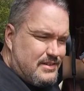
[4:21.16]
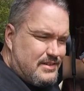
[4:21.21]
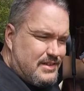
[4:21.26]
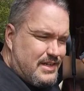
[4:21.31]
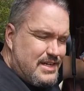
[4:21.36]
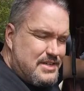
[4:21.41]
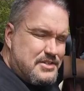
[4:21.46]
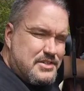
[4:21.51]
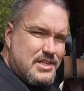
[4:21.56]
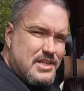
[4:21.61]

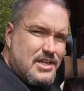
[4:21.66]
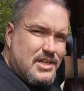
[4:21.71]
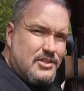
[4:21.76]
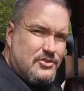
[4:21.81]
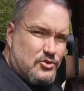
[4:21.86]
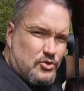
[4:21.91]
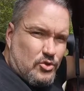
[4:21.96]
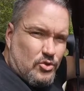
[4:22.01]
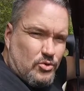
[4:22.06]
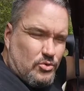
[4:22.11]
AC
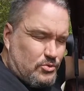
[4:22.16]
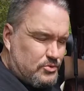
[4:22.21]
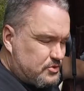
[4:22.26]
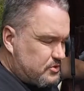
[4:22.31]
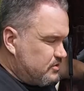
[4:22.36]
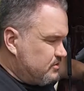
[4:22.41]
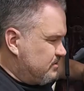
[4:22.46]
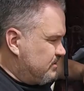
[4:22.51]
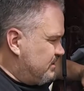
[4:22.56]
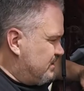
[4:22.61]
controls,
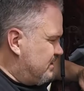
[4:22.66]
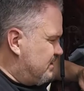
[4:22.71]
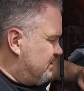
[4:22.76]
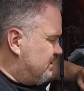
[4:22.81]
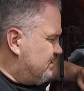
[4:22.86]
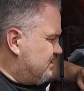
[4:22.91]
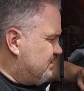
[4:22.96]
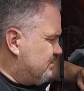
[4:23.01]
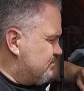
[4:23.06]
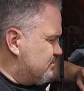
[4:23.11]

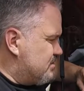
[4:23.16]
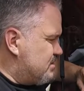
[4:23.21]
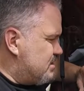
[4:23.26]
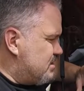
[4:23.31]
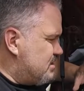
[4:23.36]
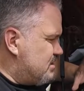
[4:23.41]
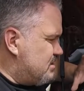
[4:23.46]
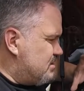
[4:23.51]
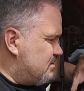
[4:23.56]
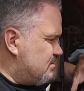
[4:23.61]

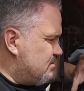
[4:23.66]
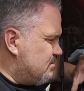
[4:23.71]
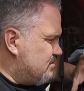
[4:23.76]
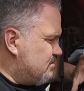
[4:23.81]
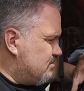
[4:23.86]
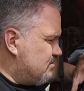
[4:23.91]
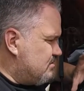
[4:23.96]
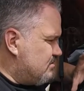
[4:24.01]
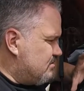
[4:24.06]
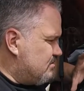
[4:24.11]
the
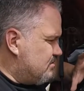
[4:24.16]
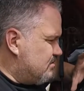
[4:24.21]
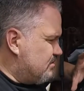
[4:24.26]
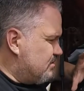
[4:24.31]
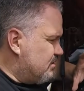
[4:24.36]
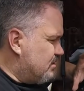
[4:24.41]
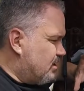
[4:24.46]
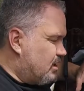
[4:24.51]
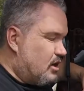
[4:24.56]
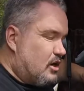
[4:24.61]

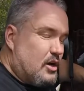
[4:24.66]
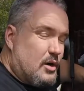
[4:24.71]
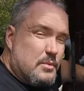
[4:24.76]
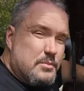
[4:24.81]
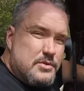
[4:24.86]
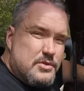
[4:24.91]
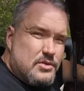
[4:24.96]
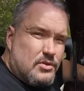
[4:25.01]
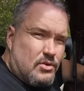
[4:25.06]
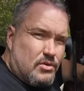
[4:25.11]

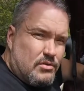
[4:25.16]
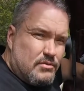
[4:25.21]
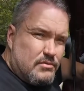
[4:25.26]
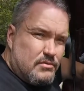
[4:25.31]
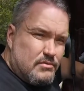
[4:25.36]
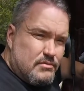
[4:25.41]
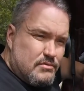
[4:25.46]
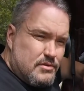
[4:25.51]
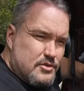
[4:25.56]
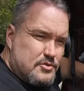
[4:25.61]
hubs on
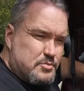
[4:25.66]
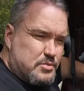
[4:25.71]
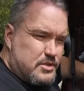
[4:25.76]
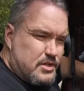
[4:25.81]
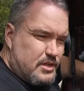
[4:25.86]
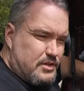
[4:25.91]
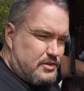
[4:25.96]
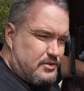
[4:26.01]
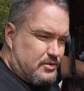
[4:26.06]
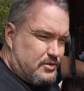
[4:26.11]
this
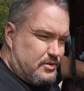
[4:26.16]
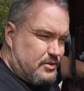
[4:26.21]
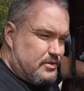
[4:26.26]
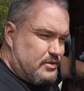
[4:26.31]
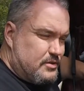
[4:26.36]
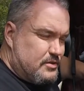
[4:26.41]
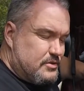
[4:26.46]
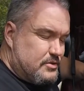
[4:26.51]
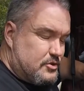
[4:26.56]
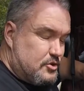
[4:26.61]
particular
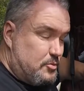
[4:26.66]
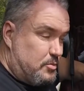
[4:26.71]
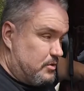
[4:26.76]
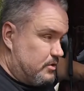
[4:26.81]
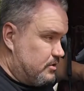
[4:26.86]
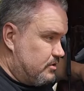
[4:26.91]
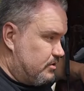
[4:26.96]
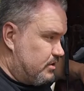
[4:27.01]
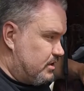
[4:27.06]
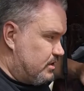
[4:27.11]
Super
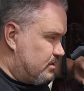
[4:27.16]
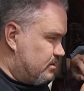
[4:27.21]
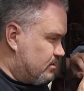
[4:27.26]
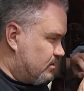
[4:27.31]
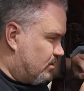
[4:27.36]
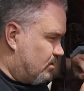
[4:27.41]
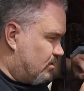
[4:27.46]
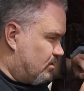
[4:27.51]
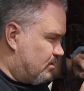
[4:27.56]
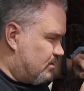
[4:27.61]
Duty
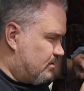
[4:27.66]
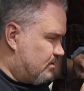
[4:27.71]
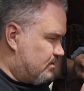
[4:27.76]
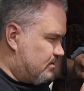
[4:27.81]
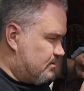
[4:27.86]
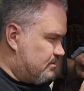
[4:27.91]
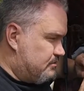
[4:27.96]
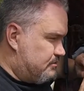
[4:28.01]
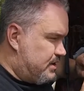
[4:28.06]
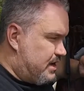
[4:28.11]
are
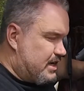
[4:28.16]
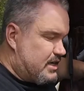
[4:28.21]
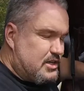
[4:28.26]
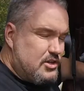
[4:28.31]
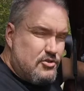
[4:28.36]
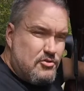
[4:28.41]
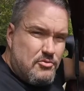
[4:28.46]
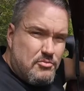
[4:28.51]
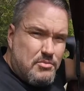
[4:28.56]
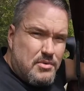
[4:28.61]

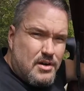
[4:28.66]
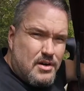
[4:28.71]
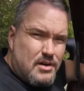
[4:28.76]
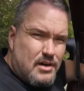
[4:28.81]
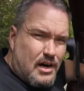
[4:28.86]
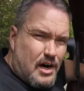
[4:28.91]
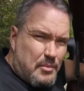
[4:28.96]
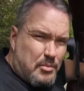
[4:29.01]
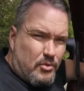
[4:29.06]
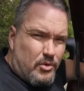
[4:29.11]
vacuum
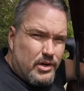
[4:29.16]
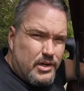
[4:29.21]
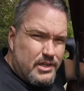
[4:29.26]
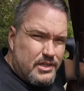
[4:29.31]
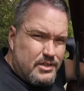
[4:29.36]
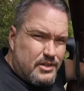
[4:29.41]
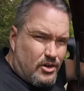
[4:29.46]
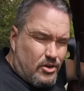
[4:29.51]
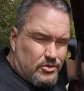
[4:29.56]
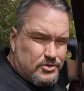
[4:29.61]

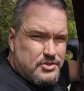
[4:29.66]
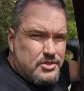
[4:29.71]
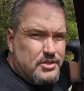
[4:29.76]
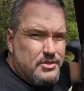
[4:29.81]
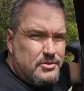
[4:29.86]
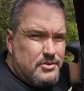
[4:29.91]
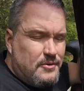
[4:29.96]
operated also.